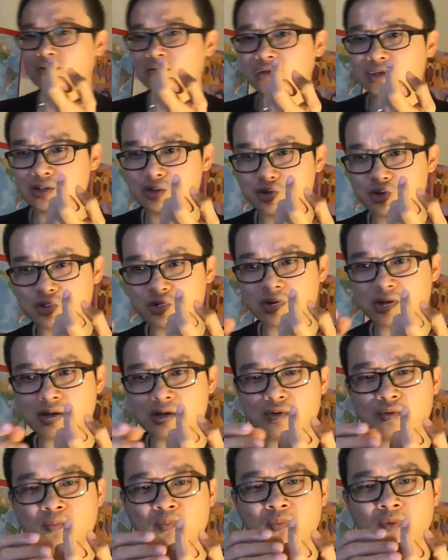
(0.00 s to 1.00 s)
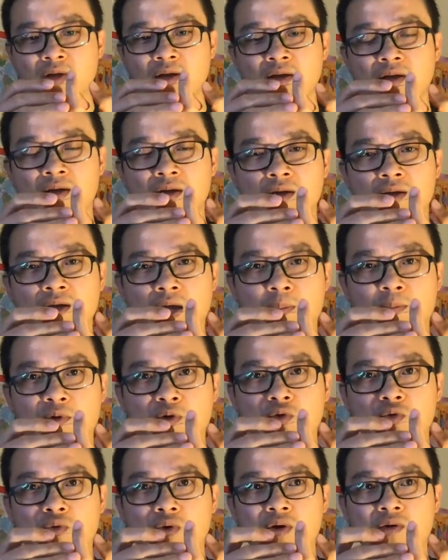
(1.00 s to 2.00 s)
Just showing you. Okay, I'm going to
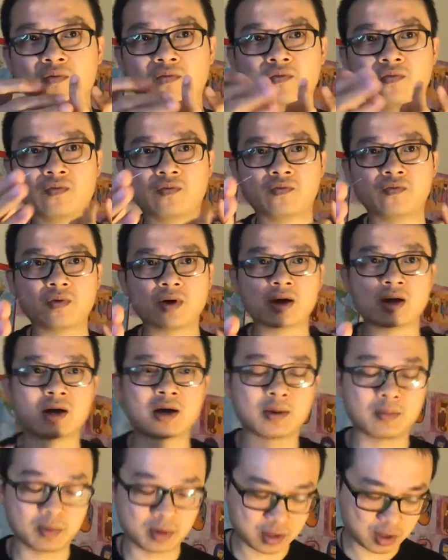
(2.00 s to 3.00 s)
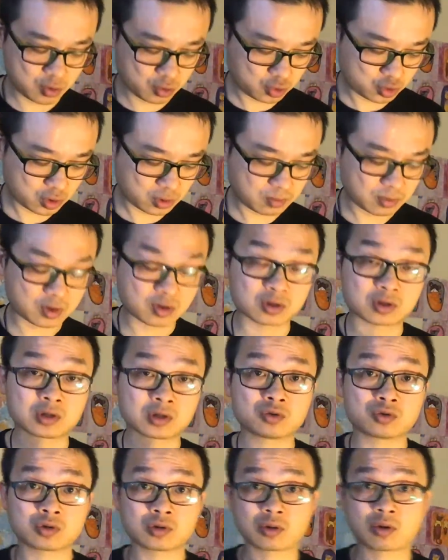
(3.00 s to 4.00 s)
do it on YouTube because
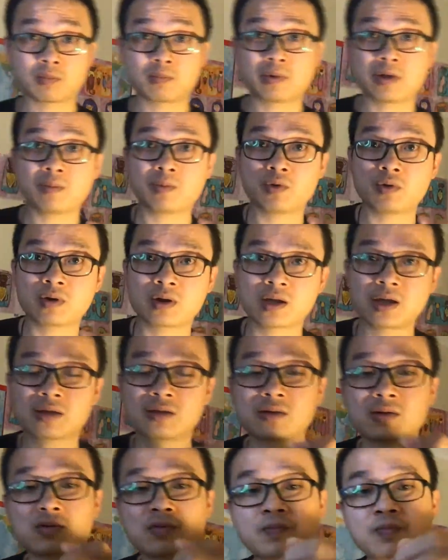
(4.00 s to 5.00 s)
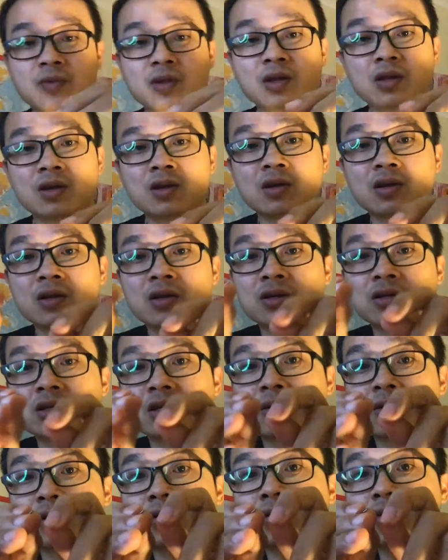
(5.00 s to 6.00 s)
YouTube people need to. So
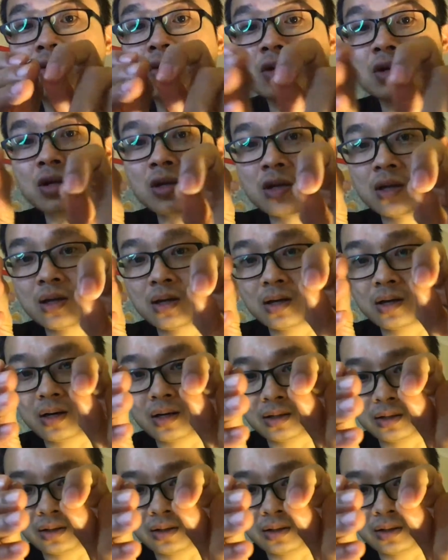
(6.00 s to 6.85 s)
I'm going to do it in here like